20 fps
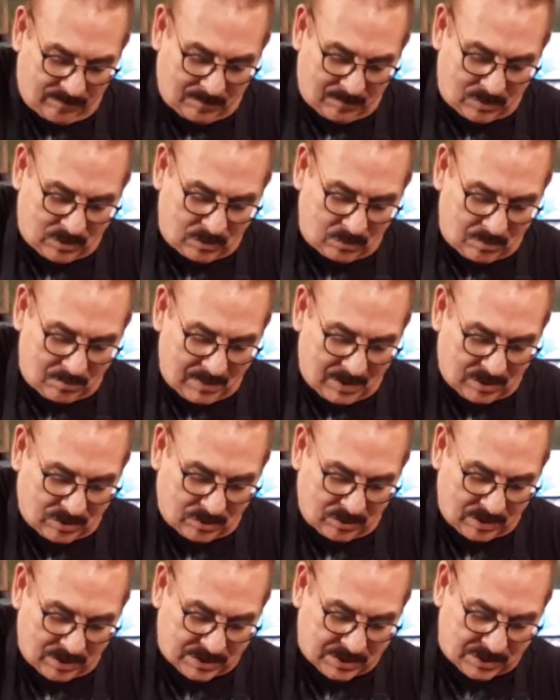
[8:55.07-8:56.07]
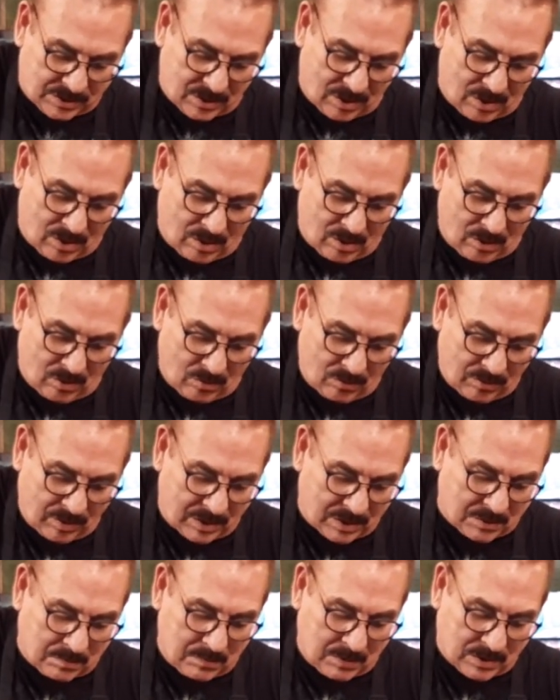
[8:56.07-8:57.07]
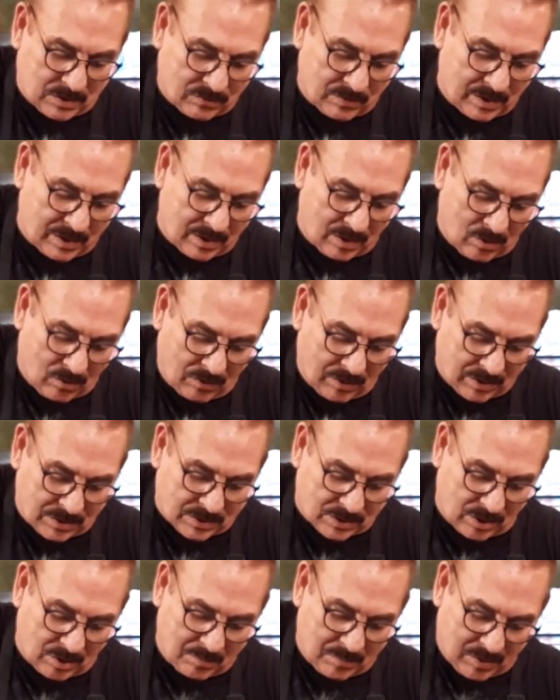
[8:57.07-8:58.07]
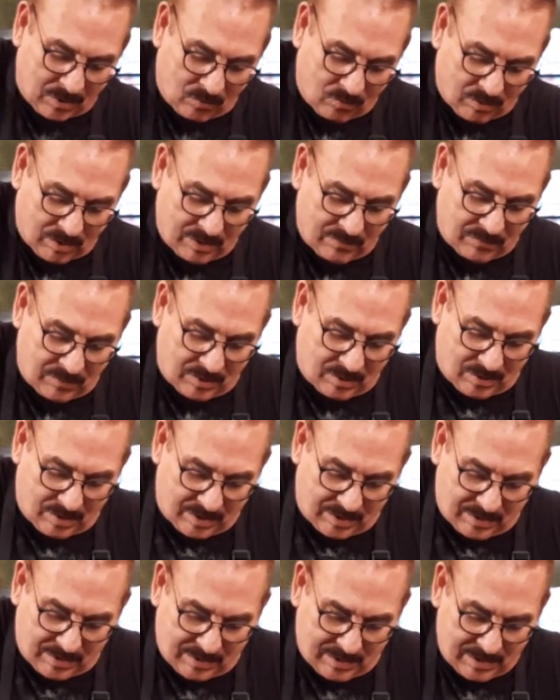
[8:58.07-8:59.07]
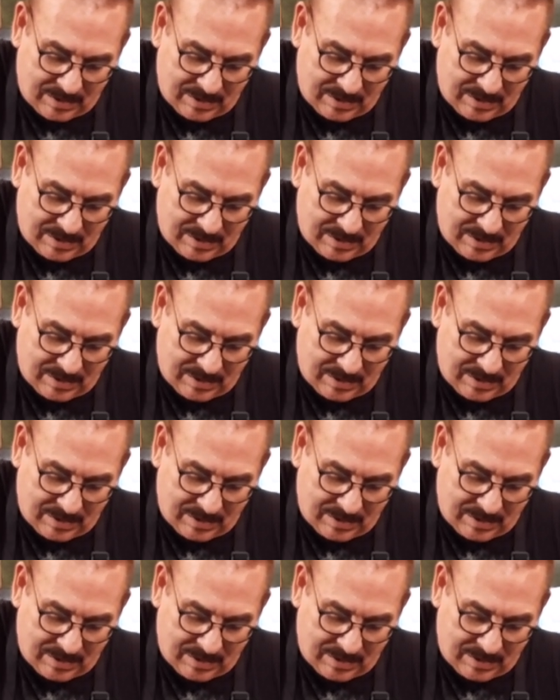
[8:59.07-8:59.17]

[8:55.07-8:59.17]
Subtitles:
But you want to make sure this is all gets mixed around it all, gets a little bit of gravy on it.